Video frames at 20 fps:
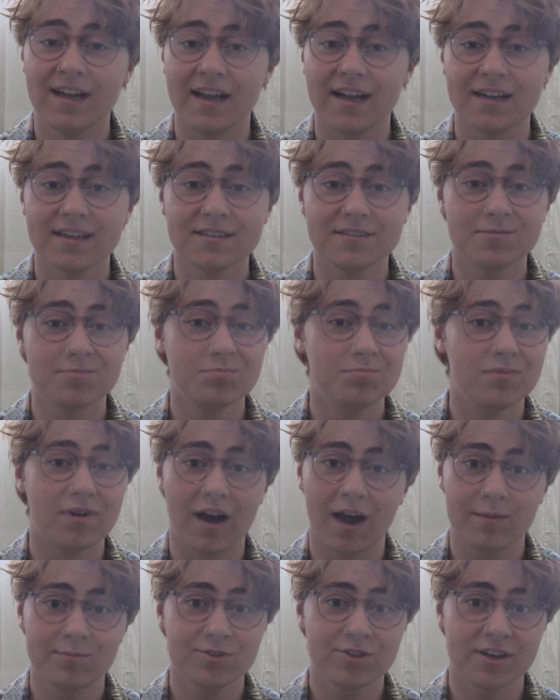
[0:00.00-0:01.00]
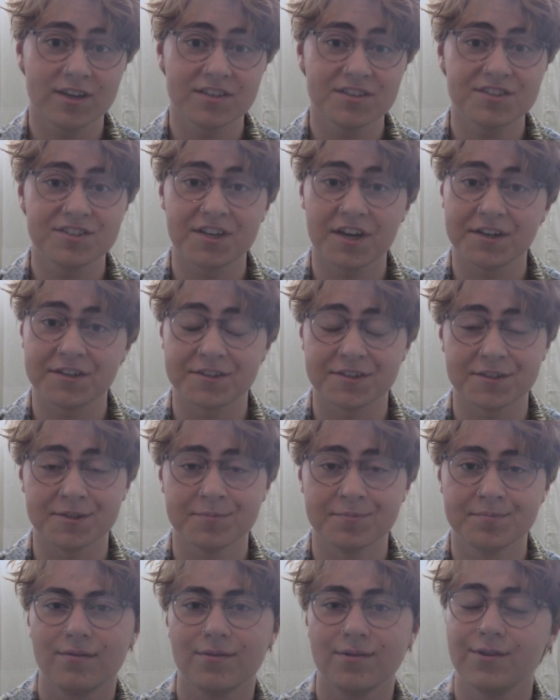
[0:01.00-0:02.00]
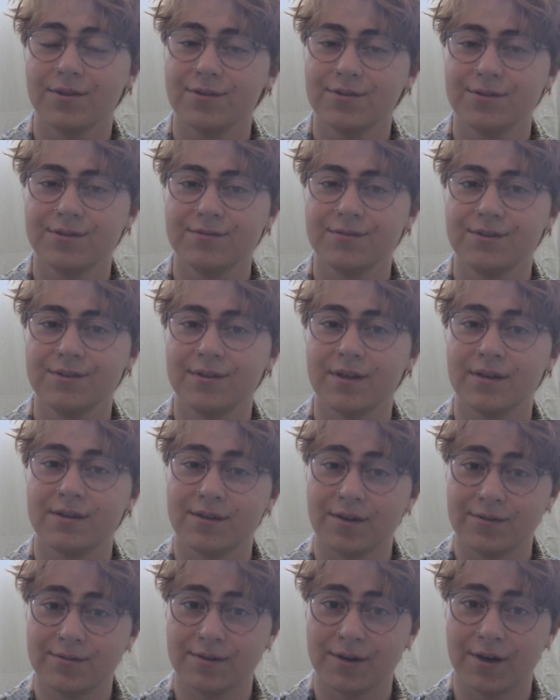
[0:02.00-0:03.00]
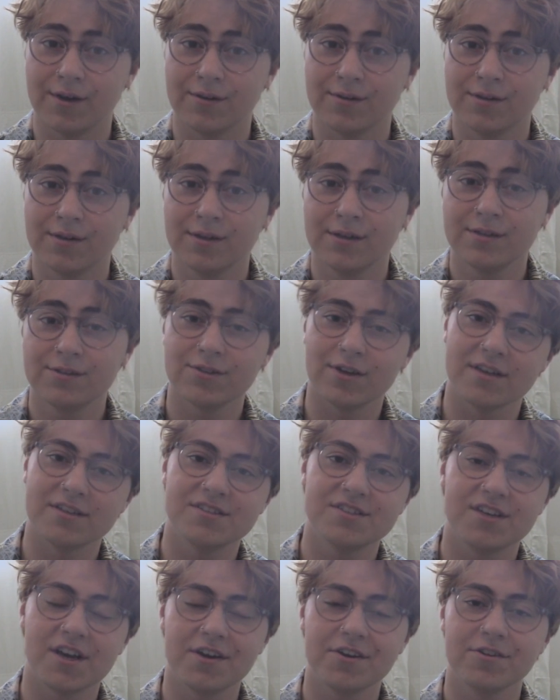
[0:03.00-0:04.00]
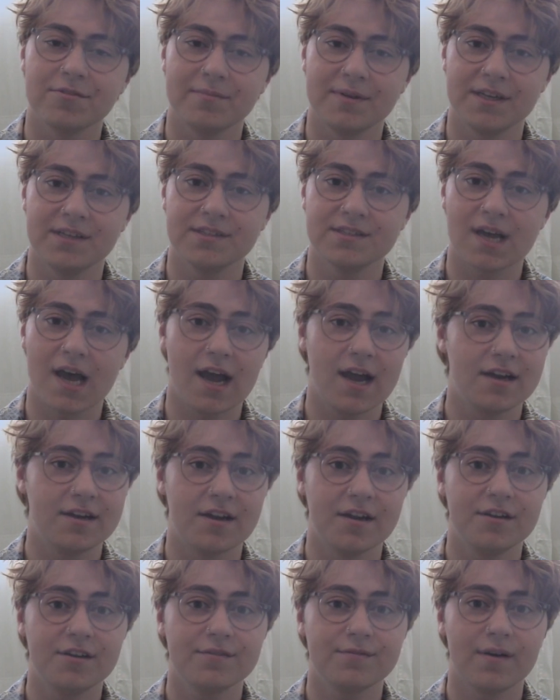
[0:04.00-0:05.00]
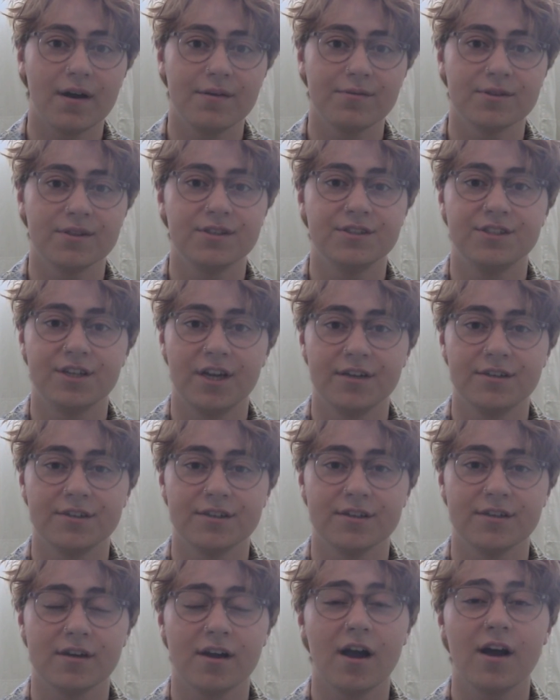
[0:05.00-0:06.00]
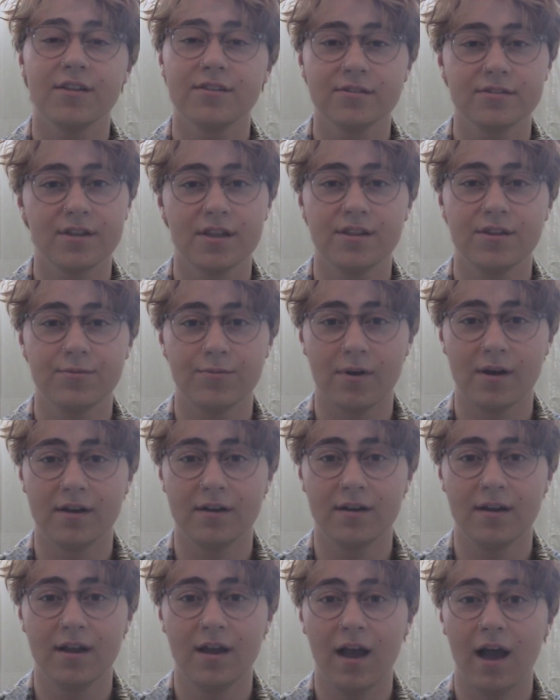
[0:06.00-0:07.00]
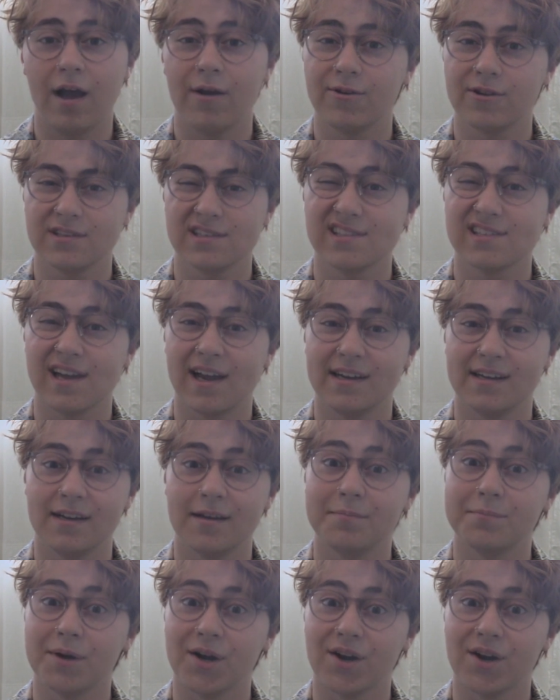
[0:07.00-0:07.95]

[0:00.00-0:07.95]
and I'm transgender. For those of you that don't know, transgender means I identify with a gender other than the one I was assigned at